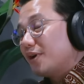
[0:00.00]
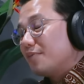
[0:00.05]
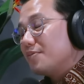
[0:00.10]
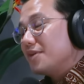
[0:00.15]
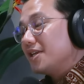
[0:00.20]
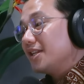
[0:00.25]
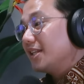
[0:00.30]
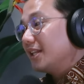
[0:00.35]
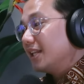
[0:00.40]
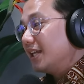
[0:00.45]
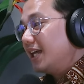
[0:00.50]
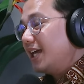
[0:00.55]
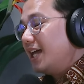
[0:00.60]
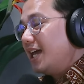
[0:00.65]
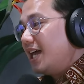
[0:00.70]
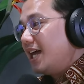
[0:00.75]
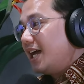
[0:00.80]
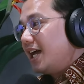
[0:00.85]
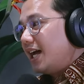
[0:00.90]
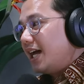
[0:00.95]
I mean,
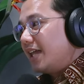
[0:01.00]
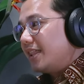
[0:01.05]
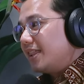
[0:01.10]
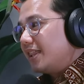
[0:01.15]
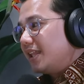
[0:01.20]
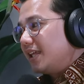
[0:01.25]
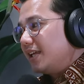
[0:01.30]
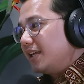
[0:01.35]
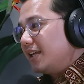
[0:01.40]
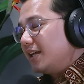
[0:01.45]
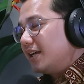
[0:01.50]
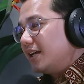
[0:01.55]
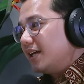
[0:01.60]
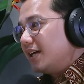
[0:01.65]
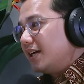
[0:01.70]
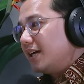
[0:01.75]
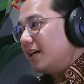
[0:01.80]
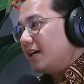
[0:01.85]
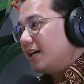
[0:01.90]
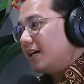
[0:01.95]
I think
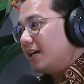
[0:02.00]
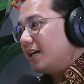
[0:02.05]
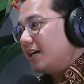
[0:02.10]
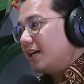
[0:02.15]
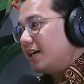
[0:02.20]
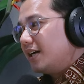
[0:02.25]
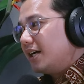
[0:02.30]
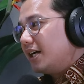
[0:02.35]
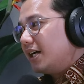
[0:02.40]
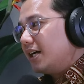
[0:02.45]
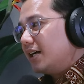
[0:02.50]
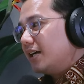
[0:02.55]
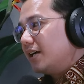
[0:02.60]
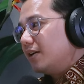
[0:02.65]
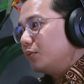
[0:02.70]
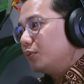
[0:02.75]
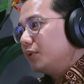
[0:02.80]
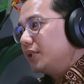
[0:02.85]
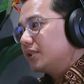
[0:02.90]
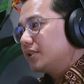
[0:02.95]

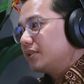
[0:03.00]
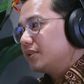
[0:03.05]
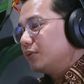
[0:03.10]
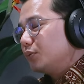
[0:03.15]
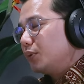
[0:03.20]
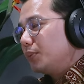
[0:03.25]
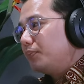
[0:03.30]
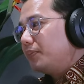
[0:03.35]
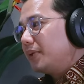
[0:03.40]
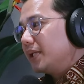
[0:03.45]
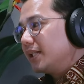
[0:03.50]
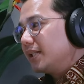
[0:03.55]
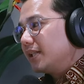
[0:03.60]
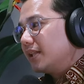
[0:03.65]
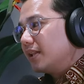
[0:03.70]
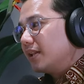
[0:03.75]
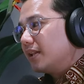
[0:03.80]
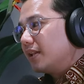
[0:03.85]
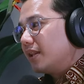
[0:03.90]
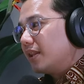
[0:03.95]
we built
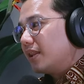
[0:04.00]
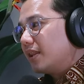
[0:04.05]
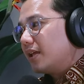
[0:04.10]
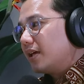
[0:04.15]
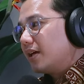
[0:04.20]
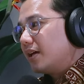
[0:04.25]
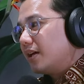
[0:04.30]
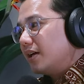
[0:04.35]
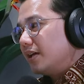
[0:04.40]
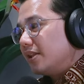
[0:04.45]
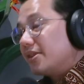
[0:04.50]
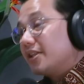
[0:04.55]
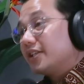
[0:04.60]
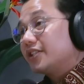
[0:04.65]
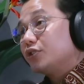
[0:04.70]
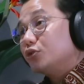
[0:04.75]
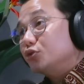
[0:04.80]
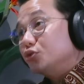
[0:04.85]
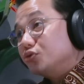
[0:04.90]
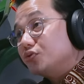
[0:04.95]

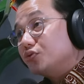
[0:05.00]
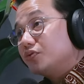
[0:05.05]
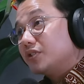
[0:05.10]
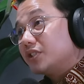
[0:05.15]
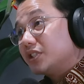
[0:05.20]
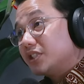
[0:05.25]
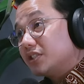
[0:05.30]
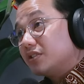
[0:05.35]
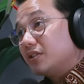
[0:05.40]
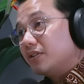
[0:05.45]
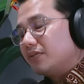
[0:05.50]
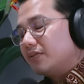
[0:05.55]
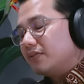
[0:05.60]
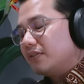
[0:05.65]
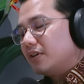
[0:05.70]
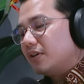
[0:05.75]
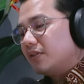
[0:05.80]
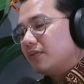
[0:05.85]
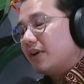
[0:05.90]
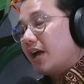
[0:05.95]
this new version of
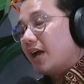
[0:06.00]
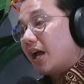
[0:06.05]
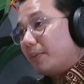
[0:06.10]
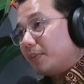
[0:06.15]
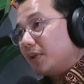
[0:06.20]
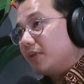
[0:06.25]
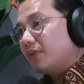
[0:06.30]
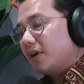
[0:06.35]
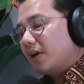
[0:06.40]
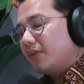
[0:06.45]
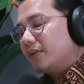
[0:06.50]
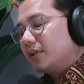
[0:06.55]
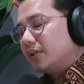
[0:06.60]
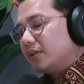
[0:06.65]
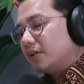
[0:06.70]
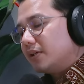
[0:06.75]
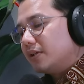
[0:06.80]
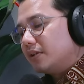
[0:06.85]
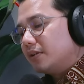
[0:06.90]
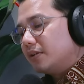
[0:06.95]
Happy5,
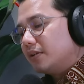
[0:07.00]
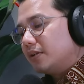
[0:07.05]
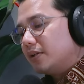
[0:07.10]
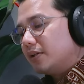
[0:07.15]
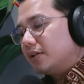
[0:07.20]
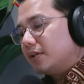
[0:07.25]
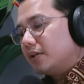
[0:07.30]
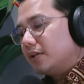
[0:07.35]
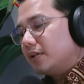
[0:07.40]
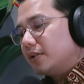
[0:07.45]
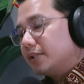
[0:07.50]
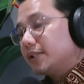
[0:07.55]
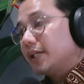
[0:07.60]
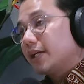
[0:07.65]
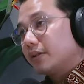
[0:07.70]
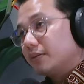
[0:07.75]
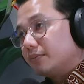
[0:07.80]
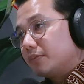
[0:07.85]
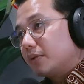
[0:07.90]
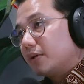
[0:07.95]
the
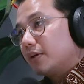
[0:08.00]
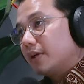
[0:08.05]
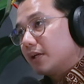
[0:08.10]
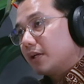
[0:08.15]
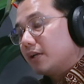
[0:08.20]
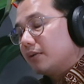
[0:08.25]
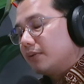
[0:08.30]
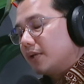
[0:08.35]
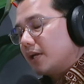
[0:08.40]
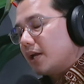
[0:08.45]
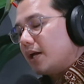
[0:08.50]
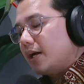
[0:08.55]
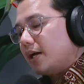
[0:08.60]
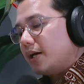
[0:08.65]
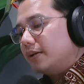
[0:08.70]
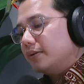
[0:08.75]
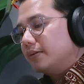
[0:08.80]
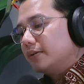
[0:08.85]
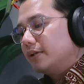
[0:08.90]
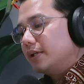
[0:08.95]
second product that we
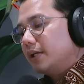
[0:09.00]
have,